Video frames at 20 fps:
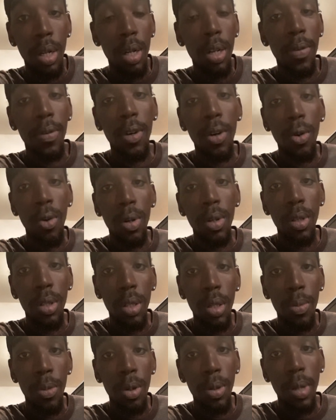live according to
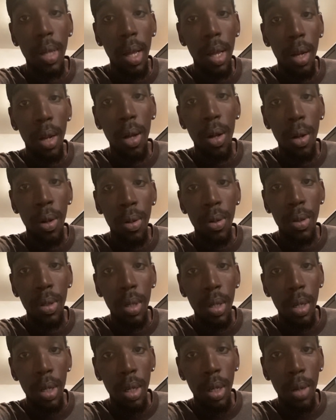the Most High laws,
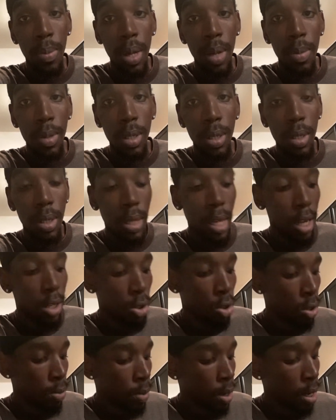commandments, and
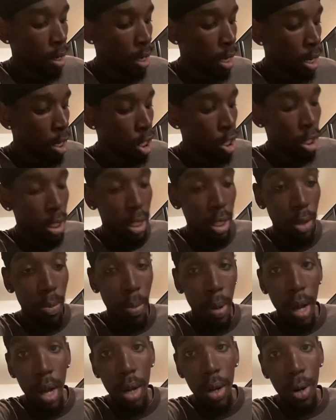statutes, man. Keep the
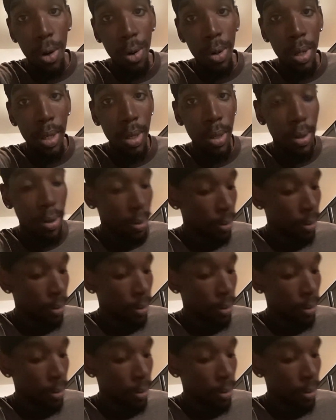Shabbat holy.